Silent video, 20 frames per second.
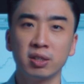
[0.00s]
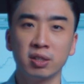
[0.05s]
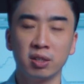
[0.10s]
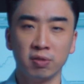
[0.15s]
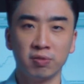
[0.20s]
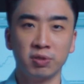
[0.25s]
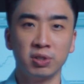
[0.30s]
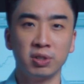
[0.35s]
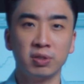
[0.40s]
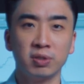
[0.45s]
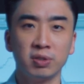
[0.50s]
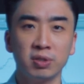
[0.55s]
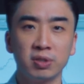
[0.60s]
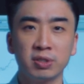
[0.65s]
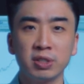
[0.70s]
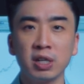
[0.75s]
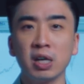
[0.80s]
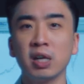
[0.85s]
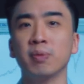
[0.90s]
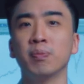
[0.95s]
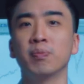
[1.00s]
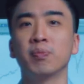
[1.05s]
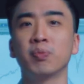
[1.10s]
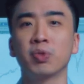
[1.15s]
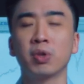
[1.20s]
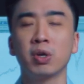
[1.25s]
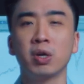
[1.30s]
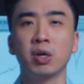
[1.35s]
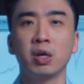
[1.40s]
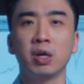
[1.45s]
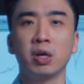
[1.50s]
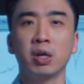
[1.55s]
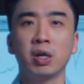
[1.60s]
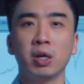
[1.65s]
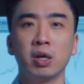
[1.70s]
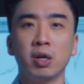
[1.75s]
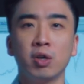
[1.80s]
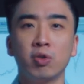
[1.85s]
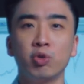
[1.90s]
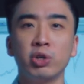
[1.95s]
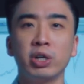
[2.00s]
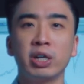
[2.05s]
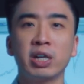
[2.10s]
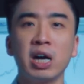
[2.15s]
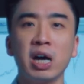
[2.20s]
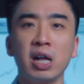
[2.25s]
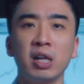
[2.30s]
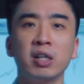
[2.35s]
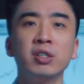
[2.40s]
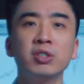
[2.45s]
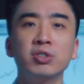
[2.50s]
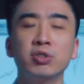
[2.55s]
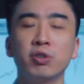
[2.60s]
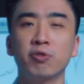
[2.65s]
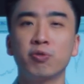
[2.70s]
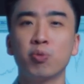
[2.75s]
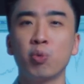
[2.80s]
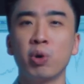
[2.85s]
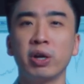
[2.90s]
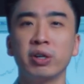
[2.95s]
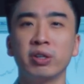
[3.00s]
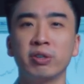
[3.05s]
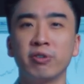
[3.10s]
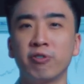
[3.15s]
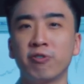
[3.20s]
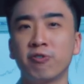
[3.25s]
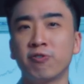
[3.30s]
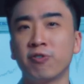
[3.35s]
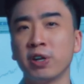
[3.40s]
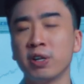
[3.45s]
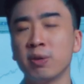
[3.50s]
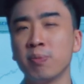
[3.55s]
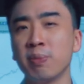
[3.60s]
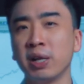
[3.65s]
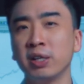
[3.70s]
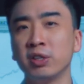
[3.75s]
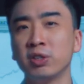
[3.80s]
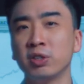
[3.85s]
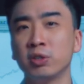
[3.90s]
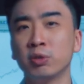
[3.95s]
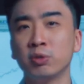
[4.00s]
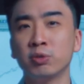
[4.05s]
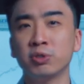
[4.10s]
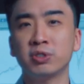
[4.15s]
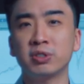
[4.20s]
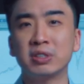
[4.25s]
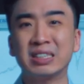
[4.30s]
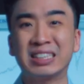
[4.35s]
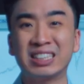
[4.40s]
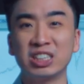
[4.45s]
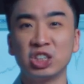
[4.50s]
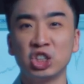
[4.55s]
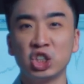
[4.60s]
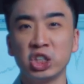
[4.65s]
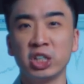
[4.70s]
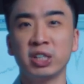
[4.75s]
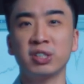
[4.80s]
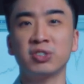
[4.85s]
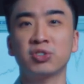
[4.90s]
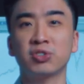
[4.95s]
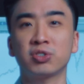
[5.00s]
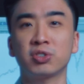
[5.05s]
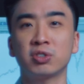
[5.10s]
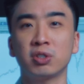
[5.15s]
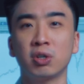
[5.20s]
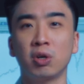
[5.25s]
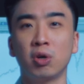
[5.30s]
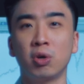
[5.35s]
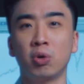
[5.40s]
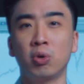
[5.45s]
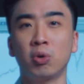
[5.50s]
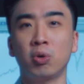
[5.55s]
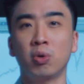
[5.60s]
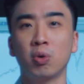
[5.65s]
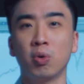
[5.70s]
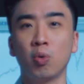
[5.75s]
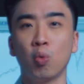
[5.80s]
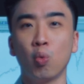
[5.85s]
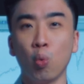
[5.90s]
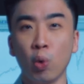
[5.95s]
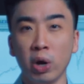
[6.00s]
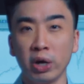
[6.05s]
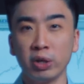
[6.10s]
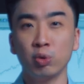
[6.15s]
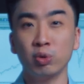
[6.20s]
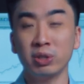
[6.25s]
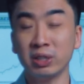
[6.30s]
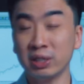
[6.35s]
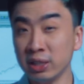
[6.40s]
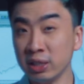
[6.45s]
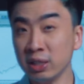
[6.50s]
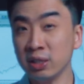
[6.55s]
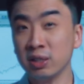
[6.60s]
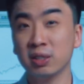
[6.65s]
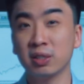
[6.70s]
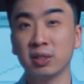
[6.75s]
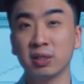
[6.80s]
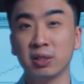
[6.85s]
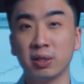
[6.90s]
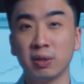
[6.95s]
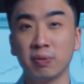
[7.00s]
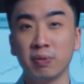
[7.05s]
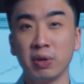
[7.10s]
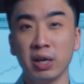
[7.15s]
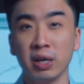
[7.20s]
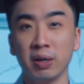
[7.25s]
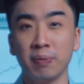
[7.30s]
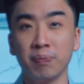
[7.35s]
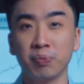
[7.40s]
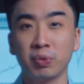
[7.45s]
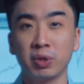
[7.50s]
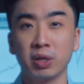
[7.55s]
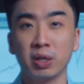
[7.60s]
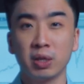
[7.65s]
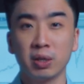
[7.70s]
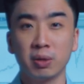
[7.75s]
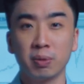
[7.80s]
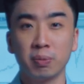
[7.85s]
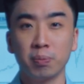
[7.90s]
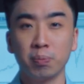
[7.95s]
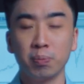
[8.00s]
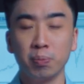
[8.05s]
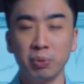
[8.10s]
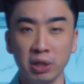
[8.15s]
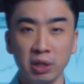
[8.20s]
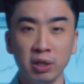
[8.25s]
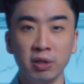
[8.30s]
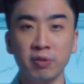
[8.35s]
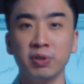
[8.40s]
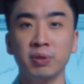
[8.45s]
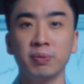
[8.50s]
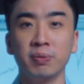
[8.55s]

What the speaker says: given time, regardless of what the fundamentals suggest or what you think and believe